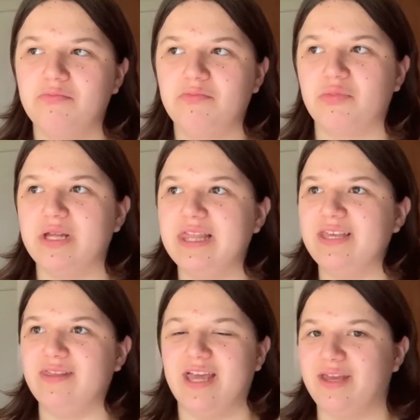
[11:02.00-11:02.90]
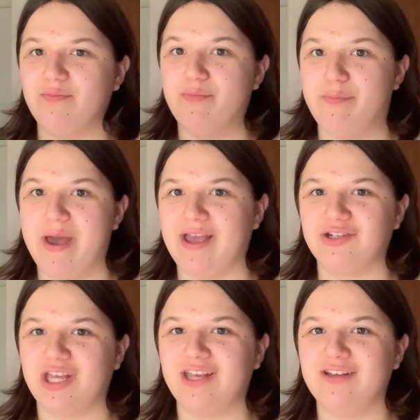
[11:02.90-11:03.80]
really like
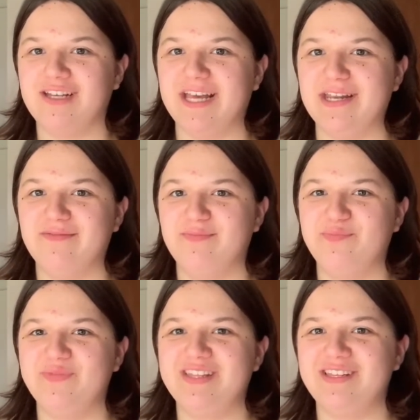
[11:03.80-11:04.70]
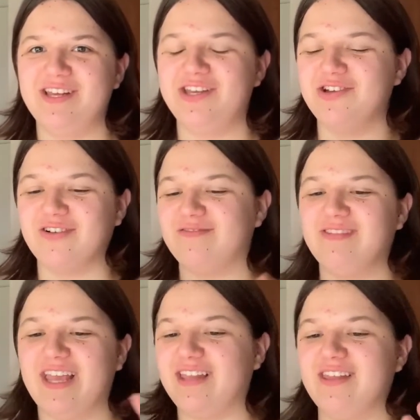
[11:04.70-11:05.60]
bashing in your
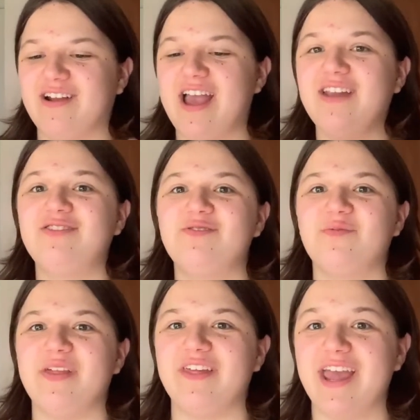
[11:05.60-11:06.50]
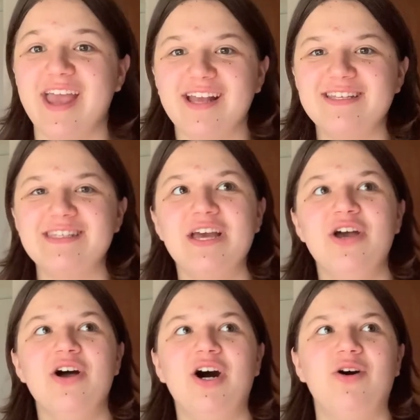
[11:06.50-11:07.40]
like their heads with an axe,
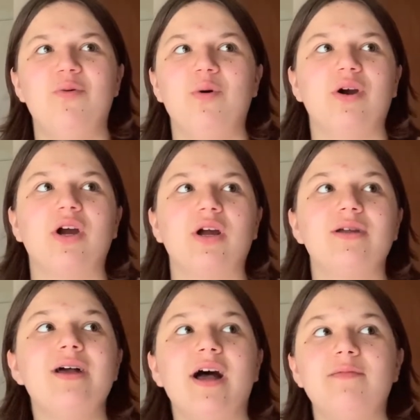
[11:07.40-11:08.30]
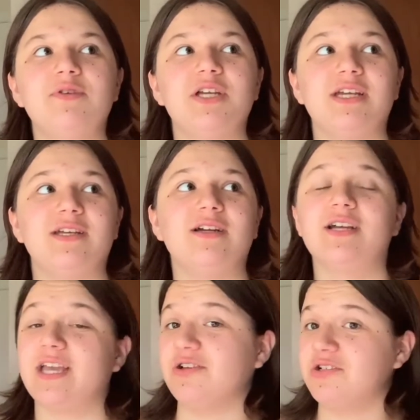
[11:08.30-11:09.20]
or she
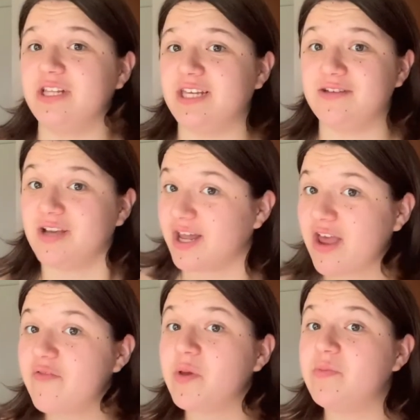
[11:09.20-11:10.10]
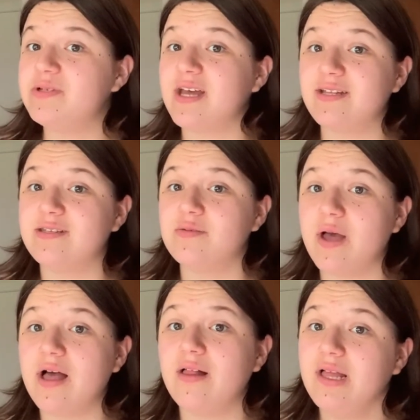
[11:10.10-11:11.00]
occasionally cut off people's heads as
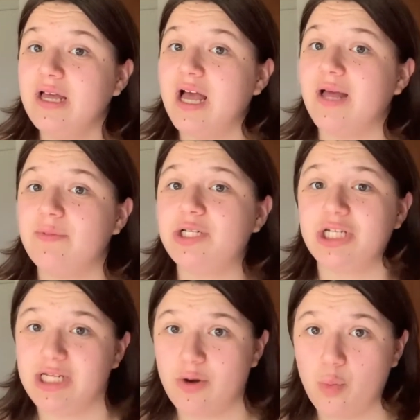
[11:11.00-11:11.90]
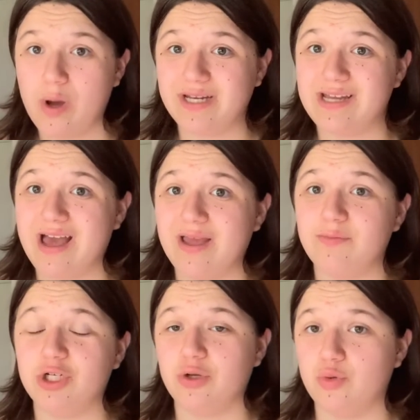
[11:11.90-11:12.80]
well, but she did one time
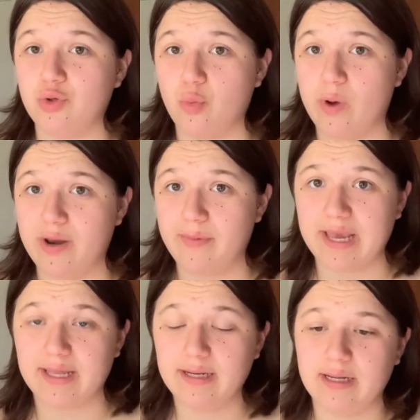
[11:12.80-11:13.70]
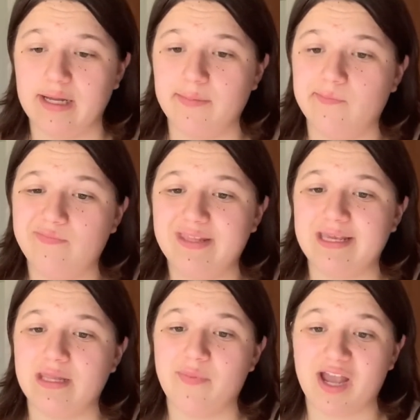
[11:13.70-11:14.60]
shoot one man
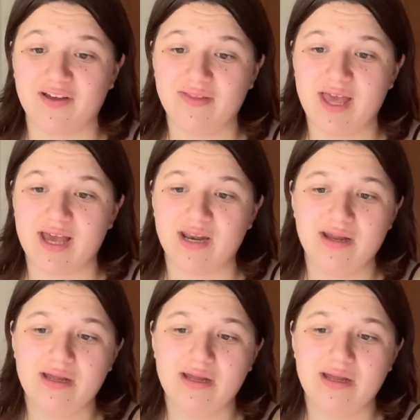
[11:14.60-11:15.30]
in the back of the head.